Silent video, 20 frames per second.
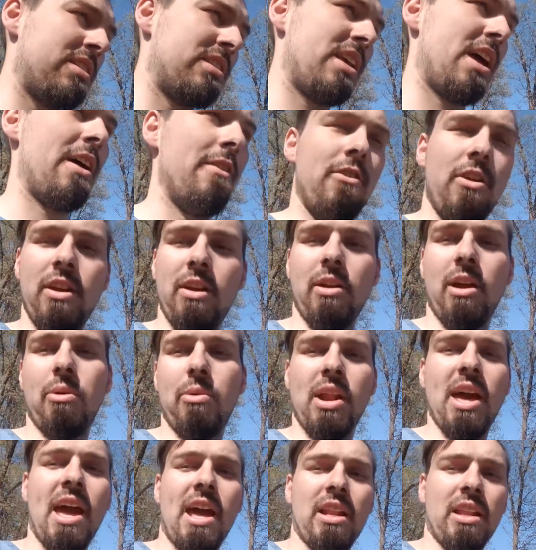7, and I
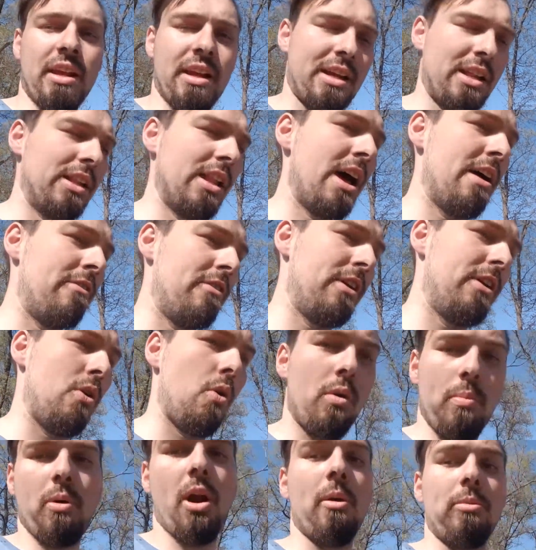would have had like 11
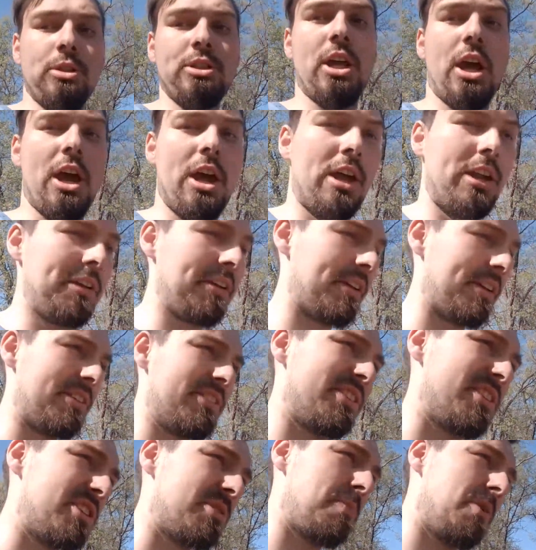or probably 10, because
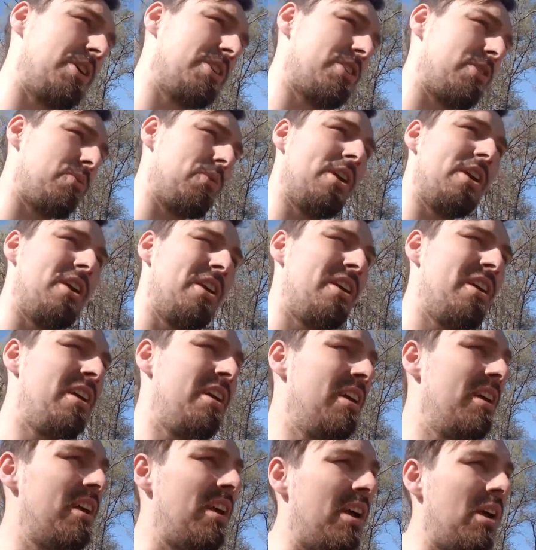these springs are weird.
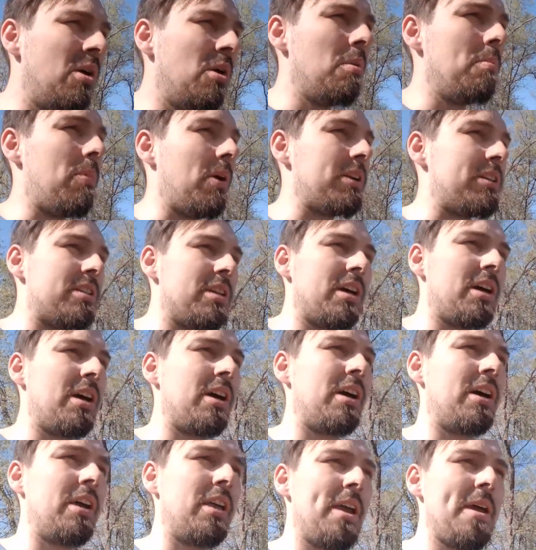But
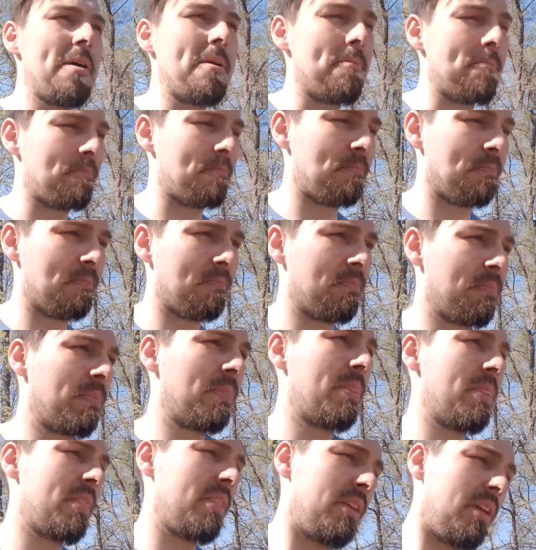yeah,
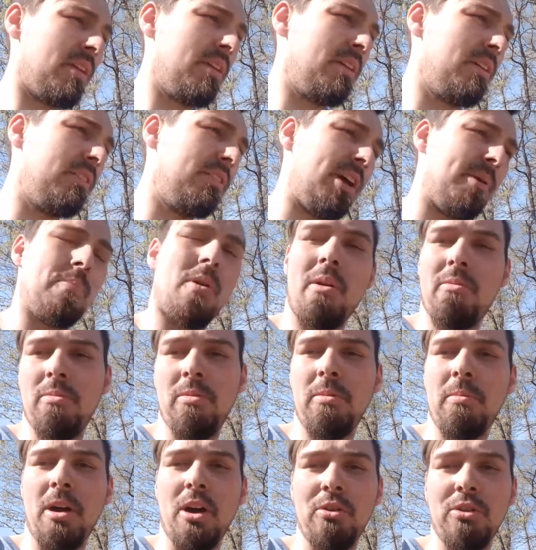that'd probably
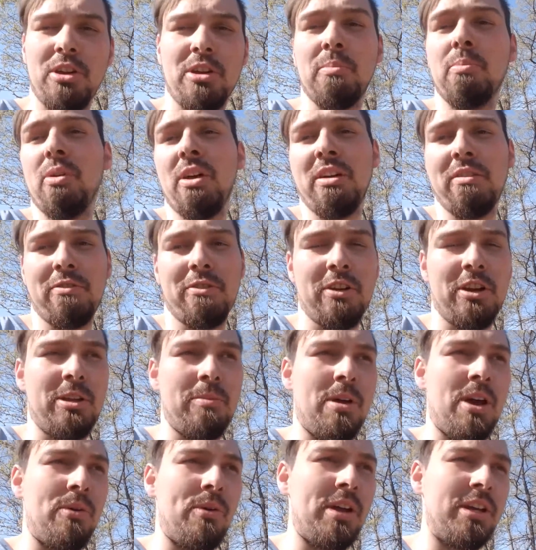be my only complaint for
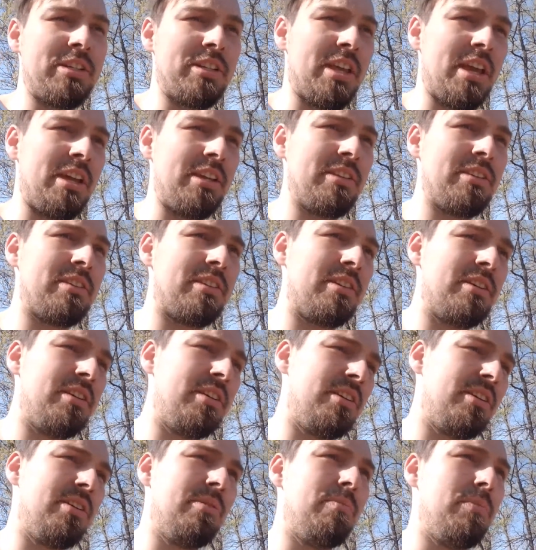eBay wastegates.
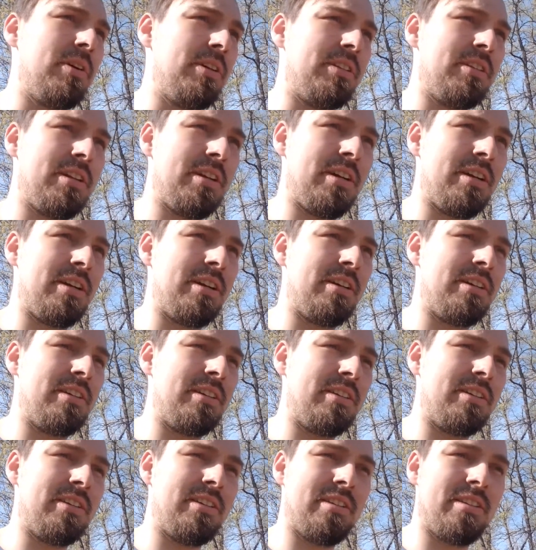But
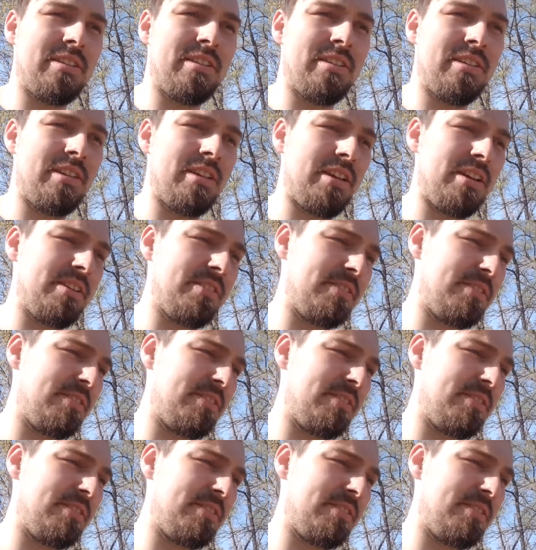yeah,